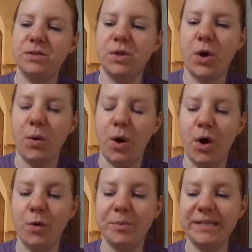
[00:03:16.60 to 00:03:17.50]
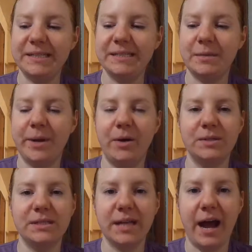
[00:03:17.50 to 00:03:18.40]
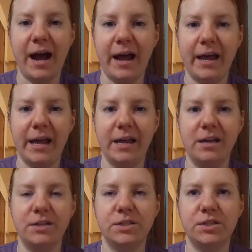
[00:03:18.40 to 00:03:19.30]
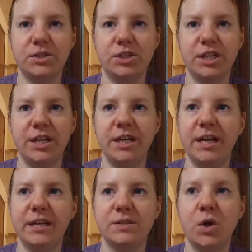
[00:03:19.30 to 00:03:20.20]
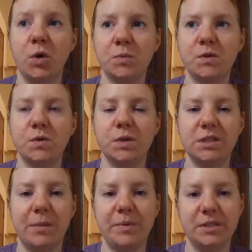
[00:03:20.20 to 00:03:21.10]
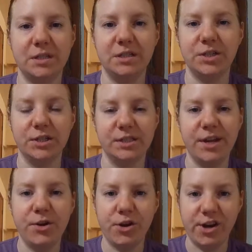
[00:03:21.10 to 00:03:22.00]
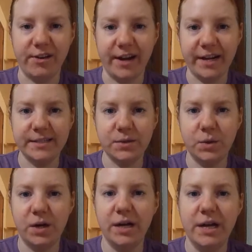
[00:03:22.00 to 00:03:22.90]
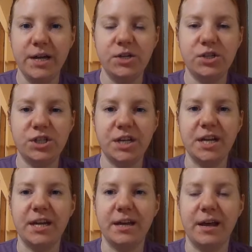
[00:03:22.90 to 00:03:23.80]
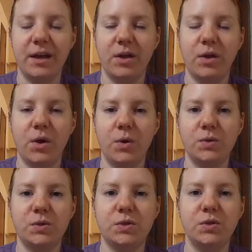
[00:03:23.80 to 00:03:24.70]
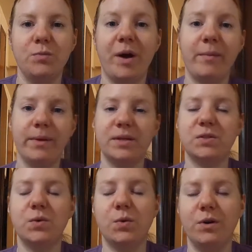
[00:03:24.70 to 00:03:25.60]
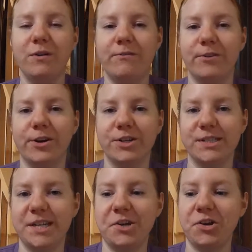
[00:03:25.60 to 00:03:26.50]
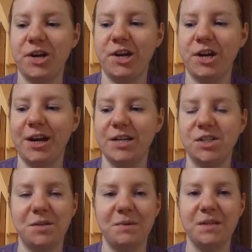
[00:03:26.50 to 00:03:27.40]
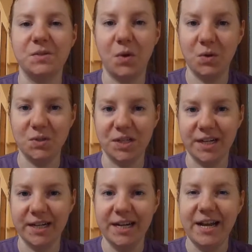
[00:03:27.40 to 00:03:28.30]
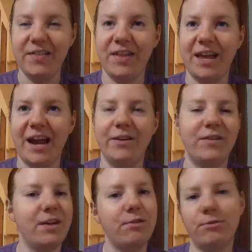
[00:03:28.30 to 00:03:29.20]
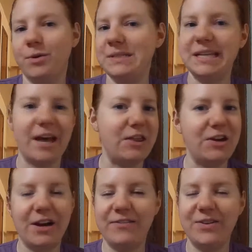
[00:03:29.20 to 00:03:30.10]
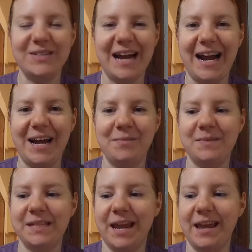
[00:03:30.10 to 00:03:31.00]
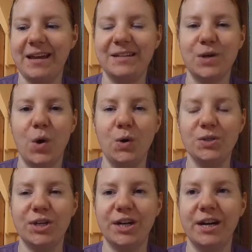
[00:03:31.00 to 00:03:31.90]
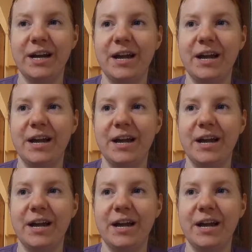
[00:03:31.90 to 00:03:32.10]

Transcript: So Hopeless is about Sky, and she is homeschooled up until her senior year in high school. She goes to public school for her senior year, and she meets Holder. They kind of get thrown together a few times, and Holder